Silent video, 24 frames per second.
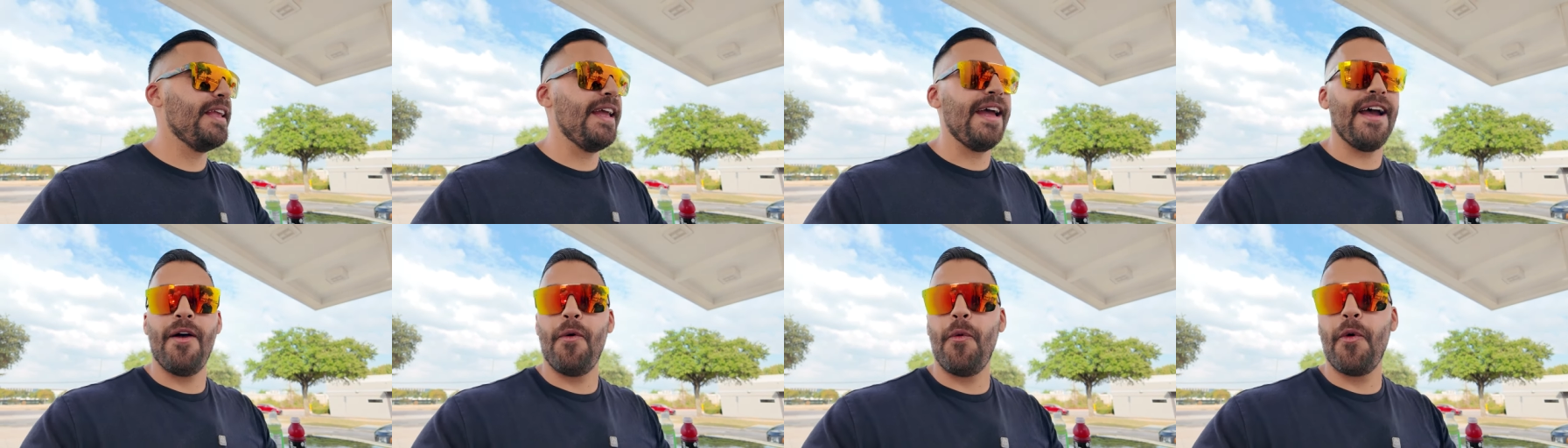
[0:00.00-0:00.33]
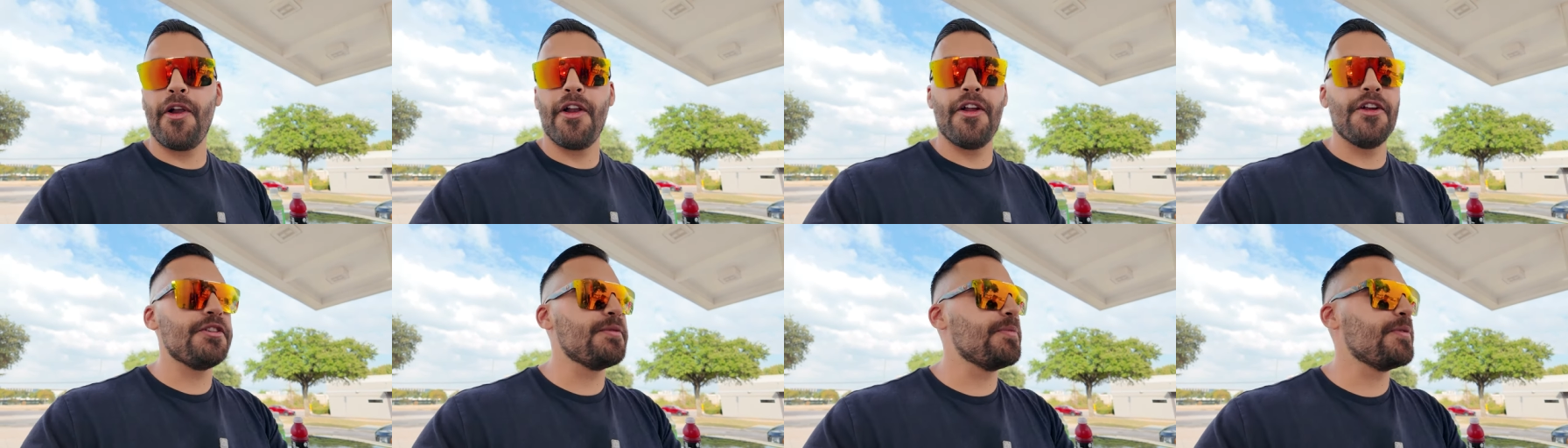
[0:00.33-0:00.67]
Yeah,
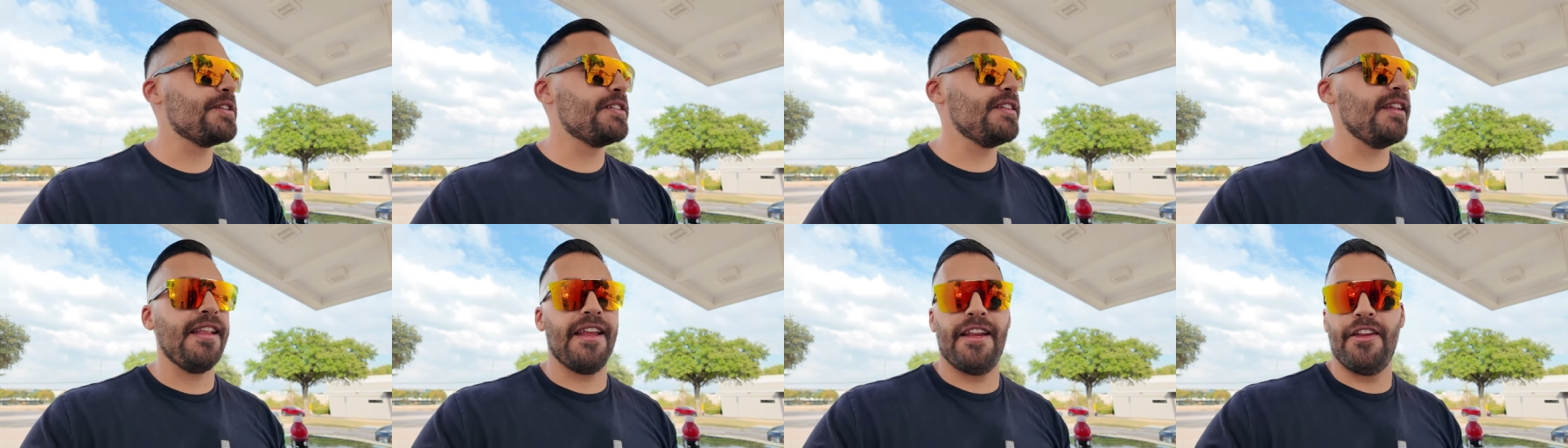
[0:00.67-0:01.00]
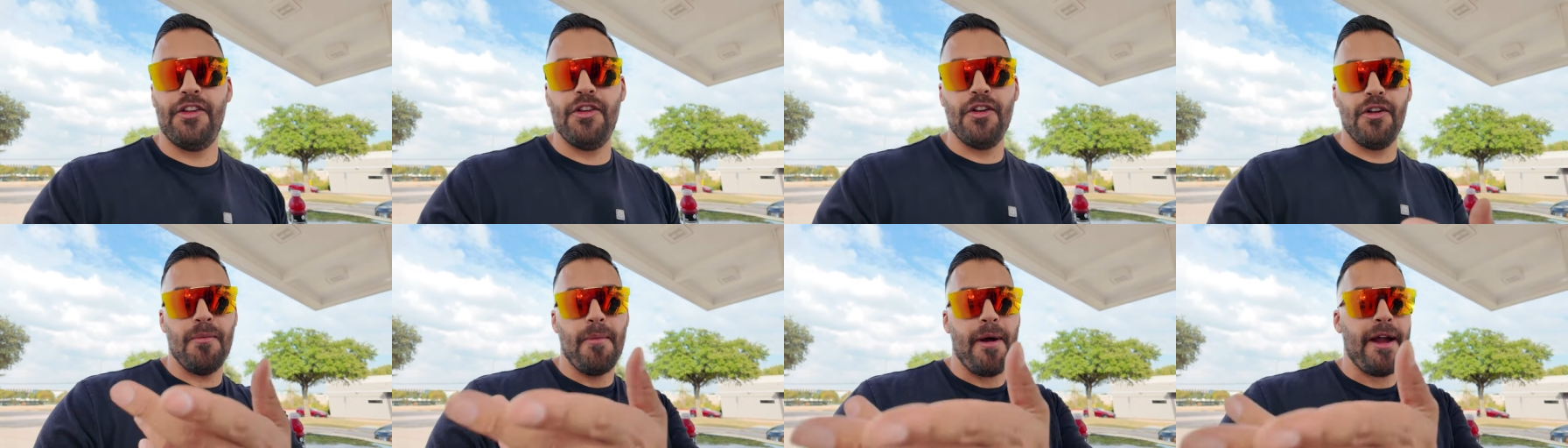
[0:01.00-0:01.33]
100%,
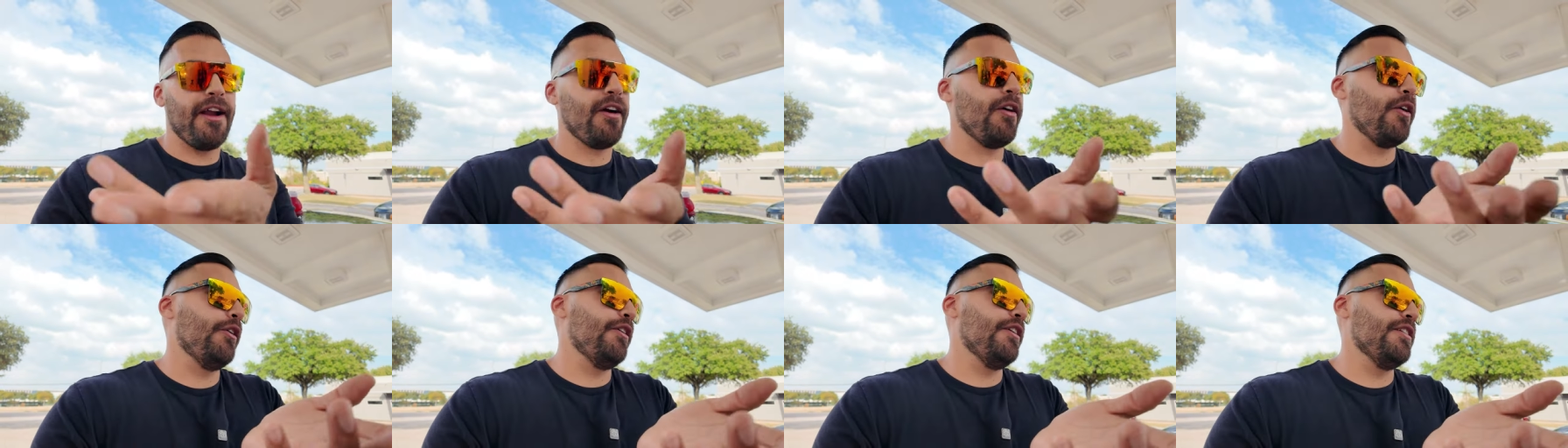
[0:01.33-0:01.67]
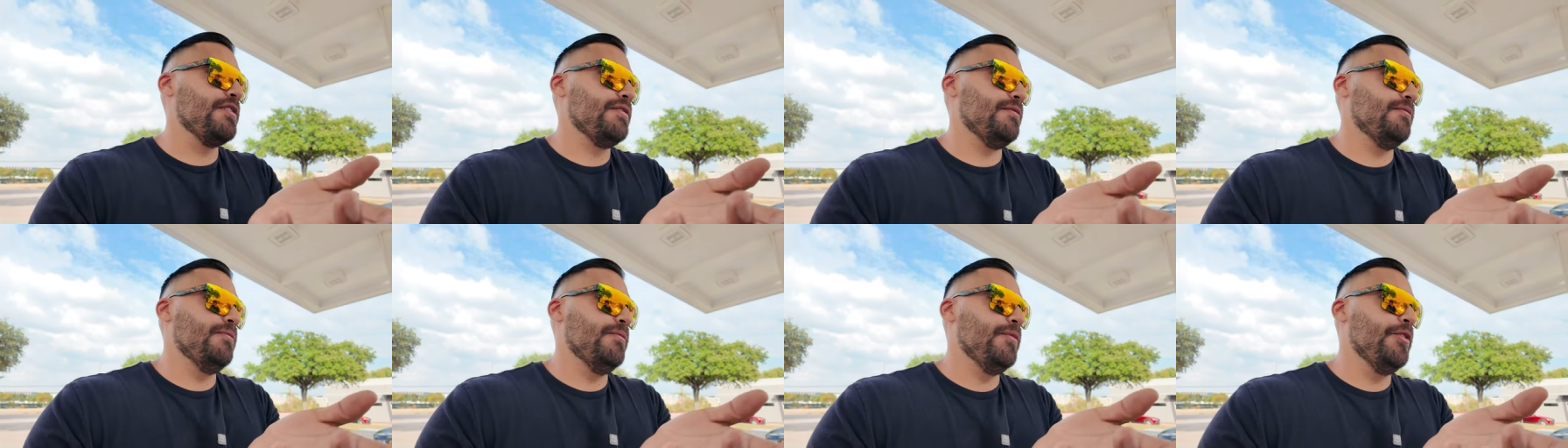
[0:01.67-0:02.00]
like, you know, my car
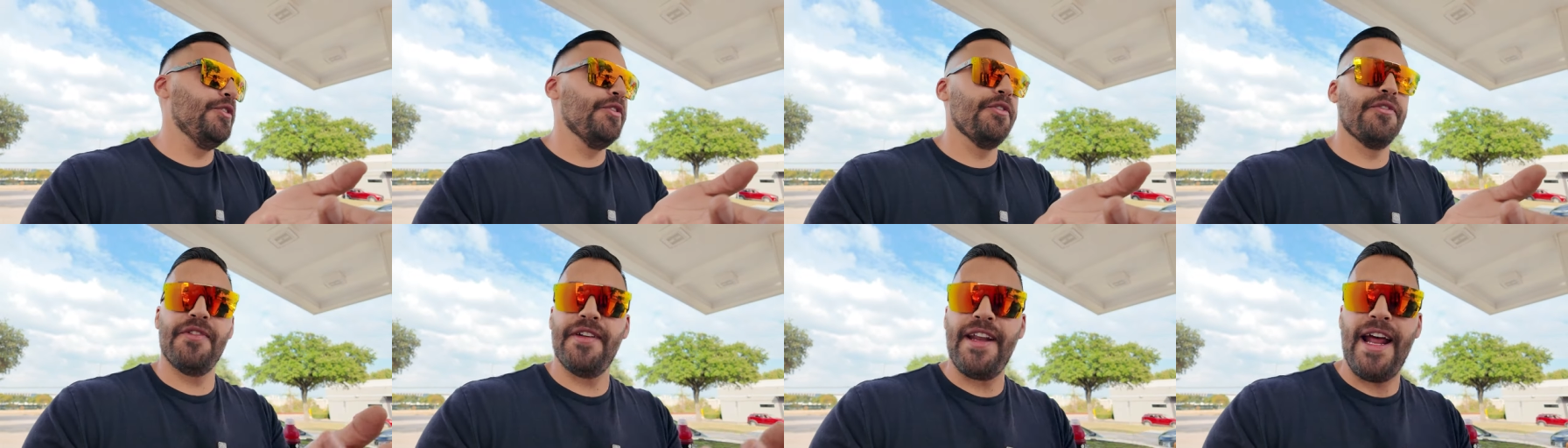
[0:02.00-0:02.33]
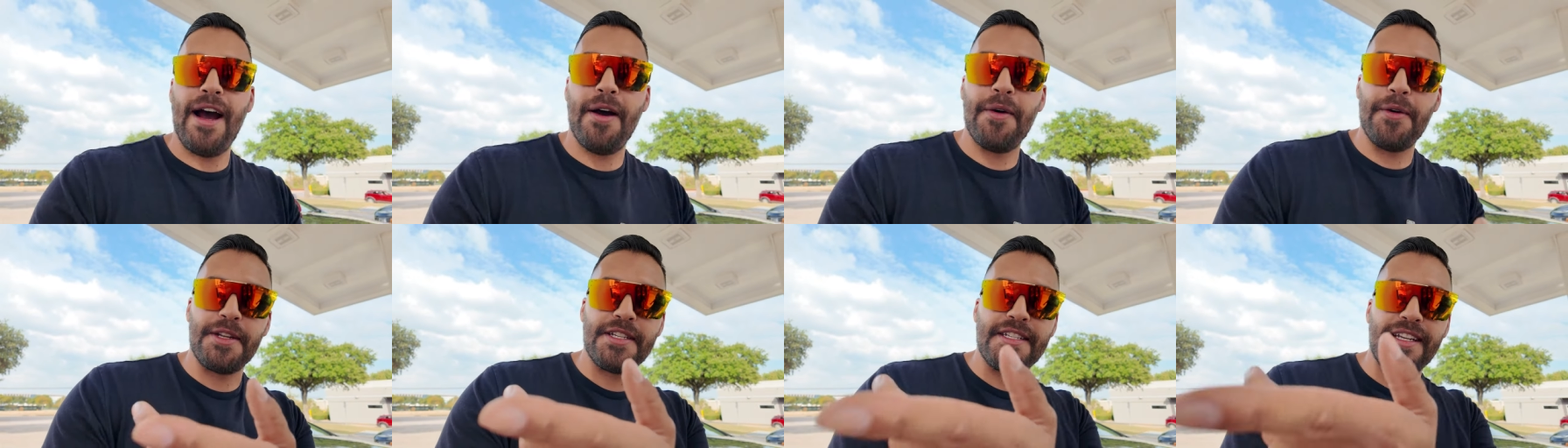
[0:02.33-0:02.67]
doesn't move.
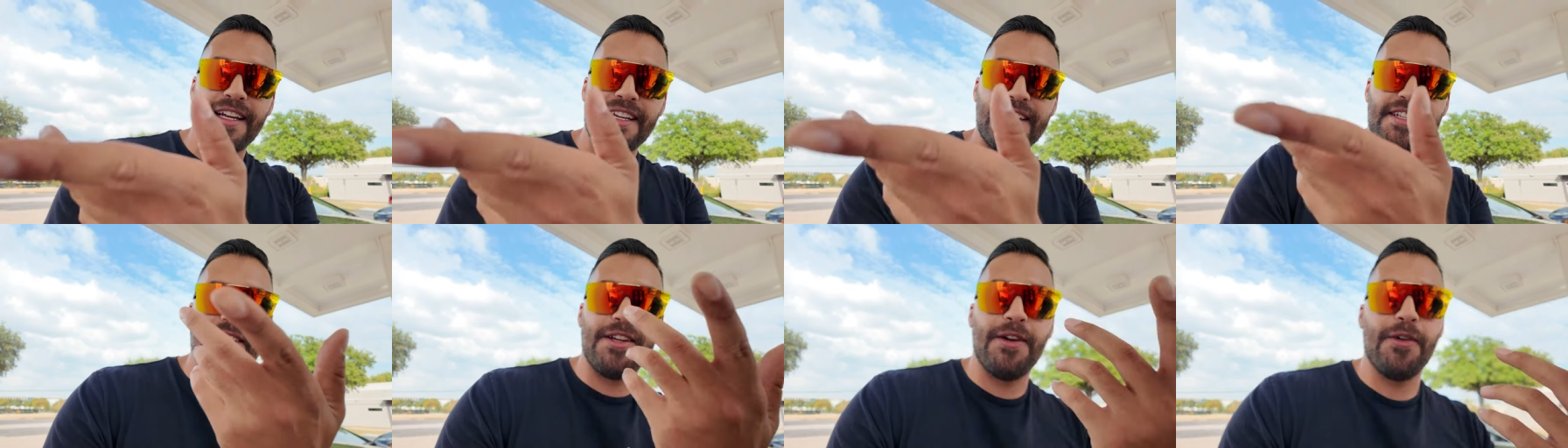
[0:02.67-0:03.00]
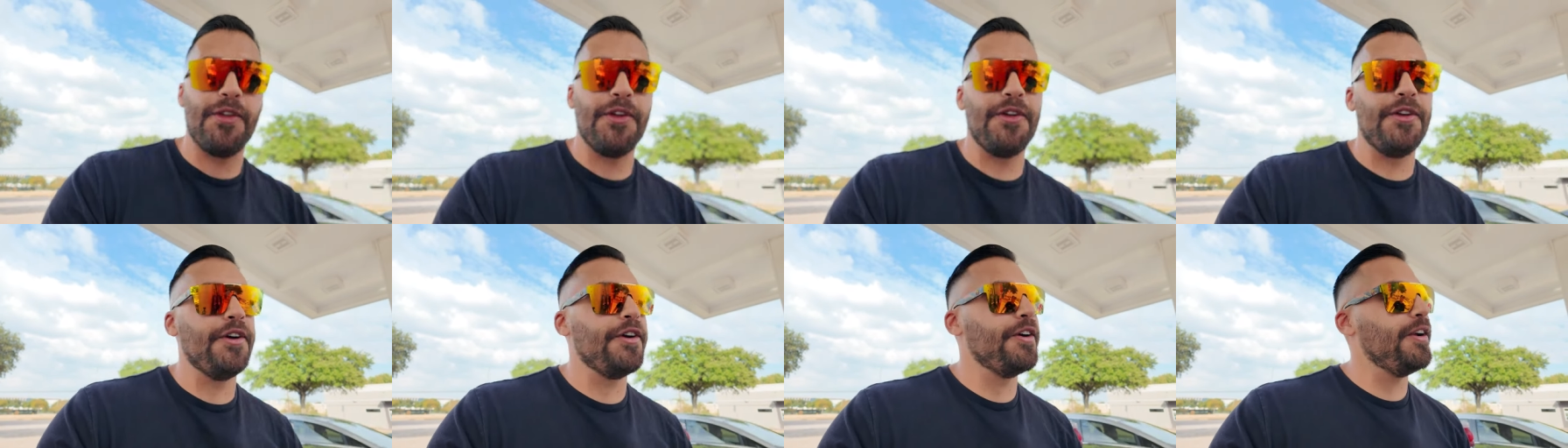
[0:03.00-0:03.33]
Now it's, I can see
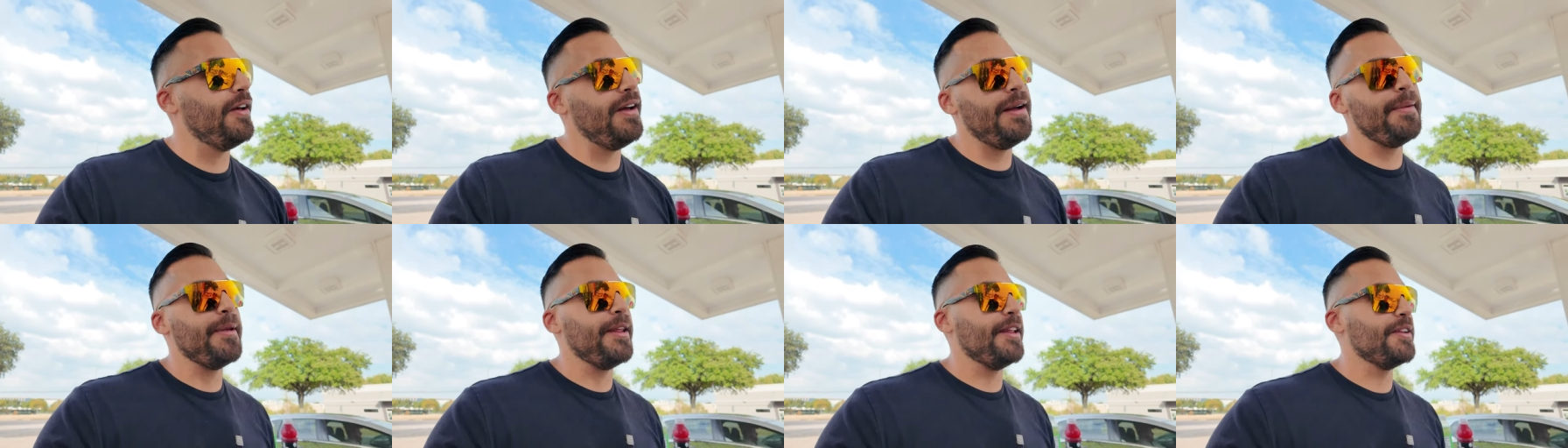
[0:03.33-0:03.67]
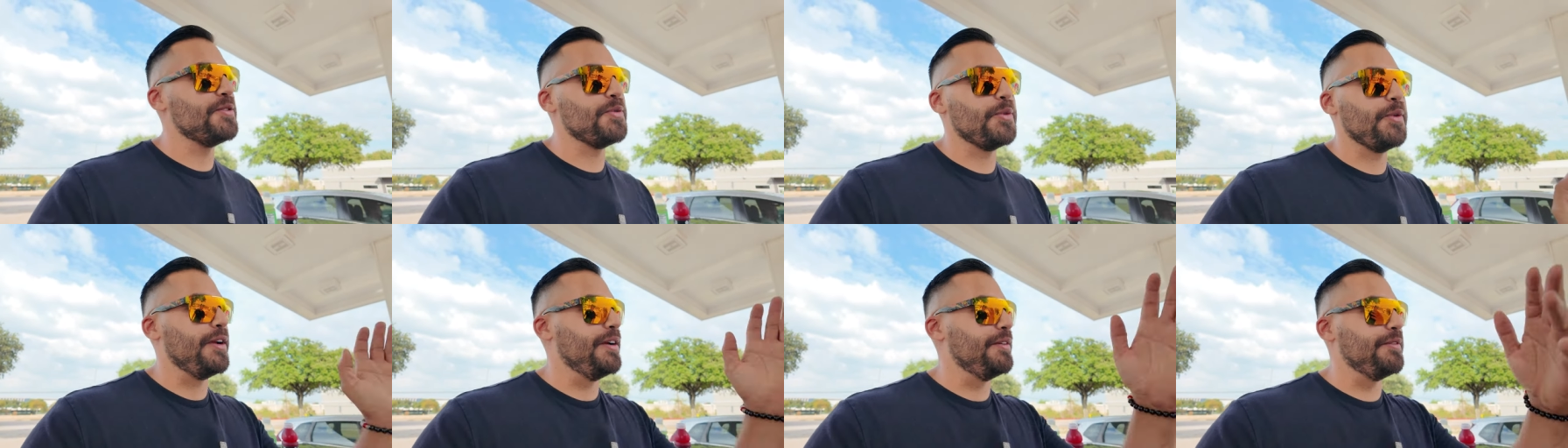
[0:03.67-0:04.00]
all the dirt. I mean,
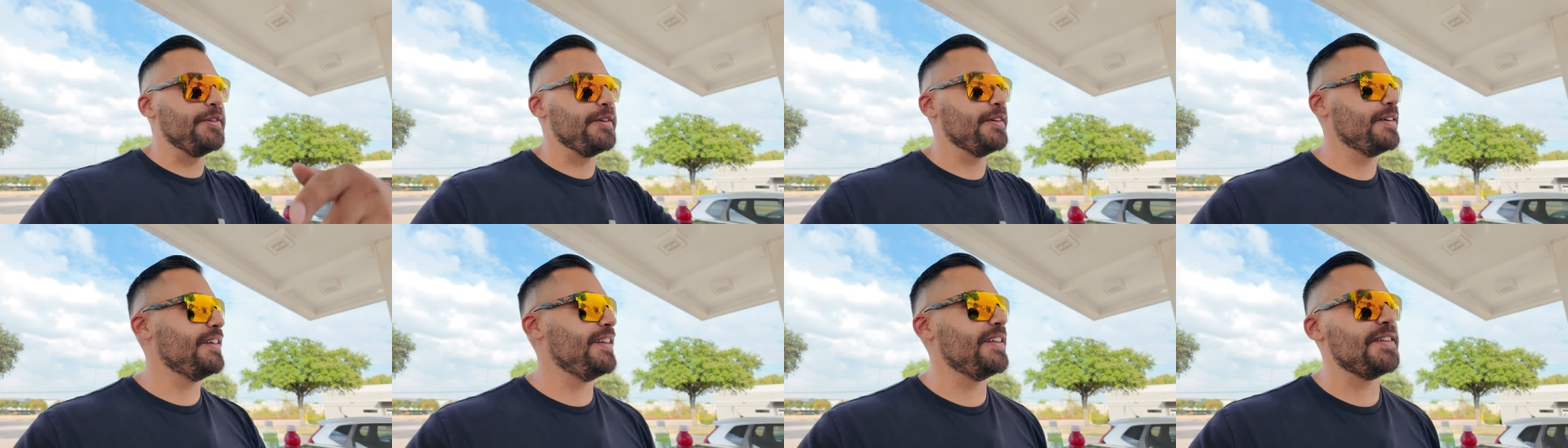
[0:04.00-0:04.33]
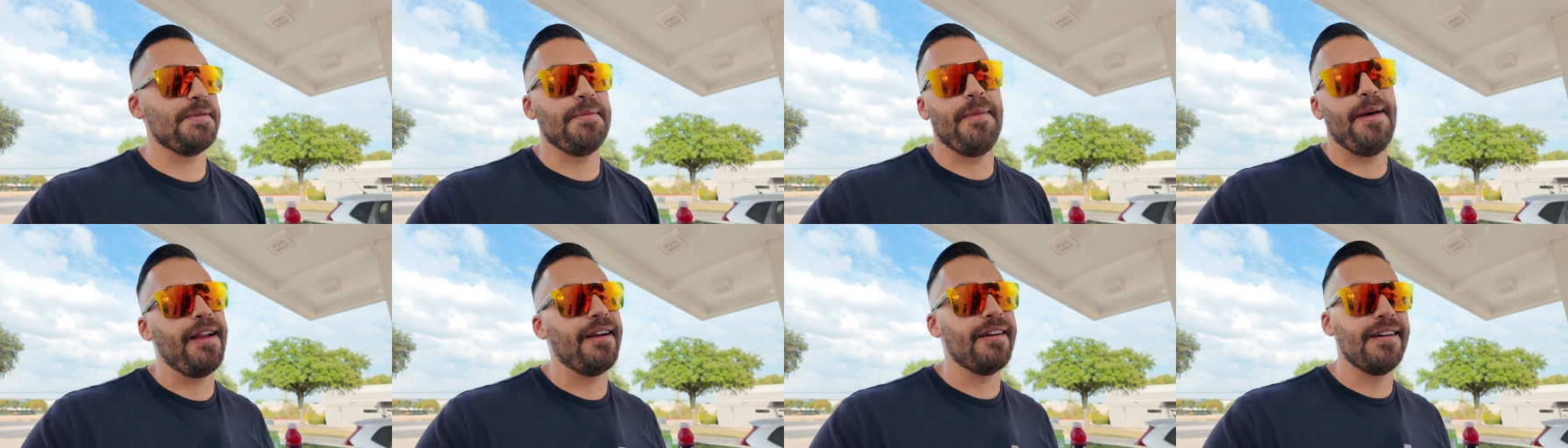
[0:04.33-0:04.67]
it's whatever, it
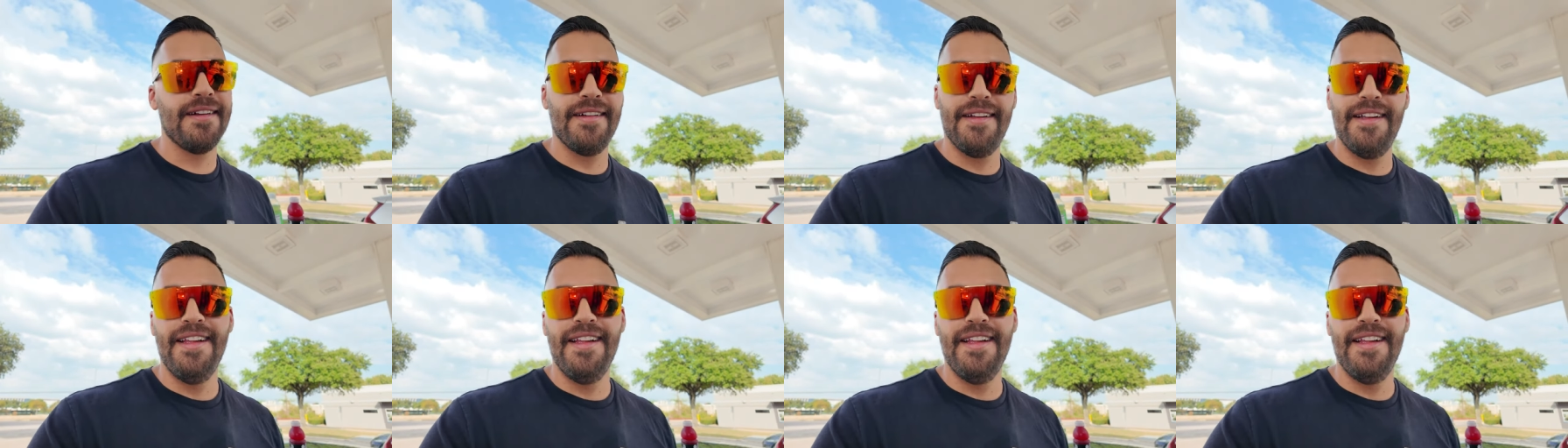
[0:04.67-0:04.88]
doesn't matter.